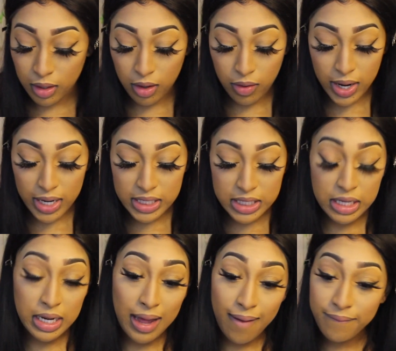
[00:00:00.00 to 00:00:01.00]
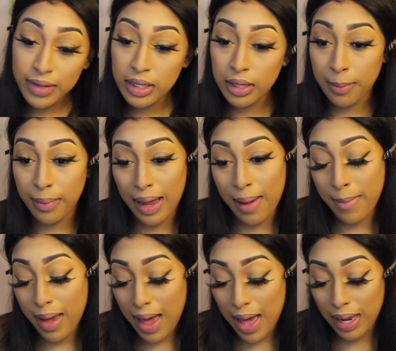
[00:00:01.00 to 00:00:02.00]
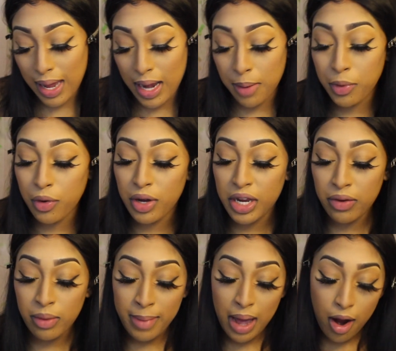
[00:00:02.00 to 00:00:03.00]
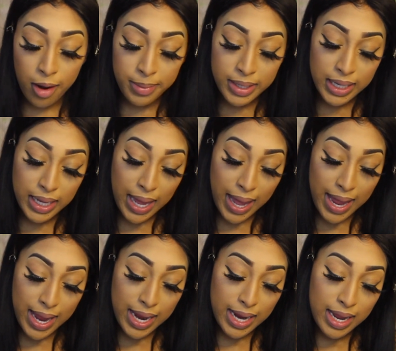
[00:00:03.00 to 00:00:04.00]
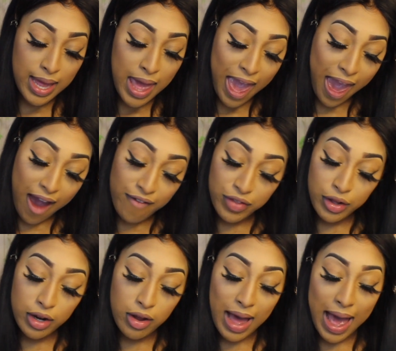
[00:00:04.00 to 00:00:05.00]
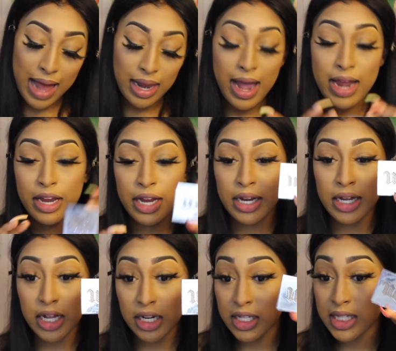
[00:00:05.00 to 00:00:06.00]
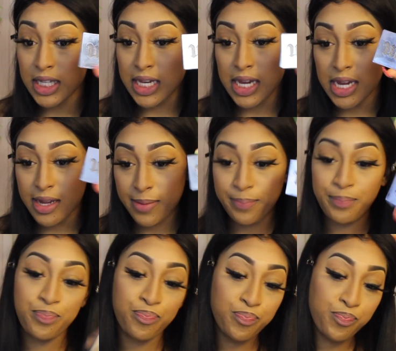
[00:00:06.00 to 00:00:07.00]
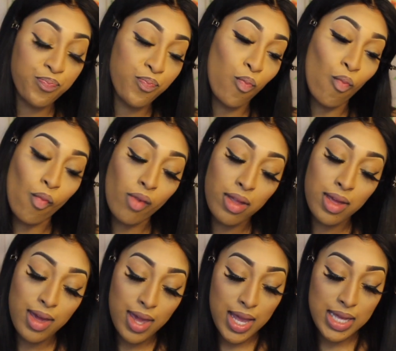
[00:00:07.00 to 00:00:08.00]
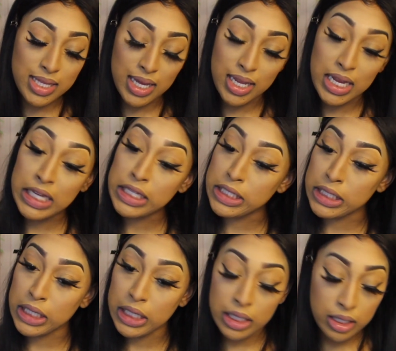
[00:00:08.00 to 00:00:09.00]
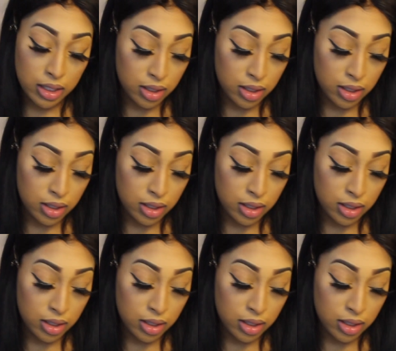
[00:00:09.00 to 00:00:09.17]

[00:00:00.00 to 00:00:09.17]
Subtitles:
Alright, so now I'm going to apply my highlight. I'm going in with my Urban Decay Afterglow highlighter in the color Sin. Yes, honey, Sin.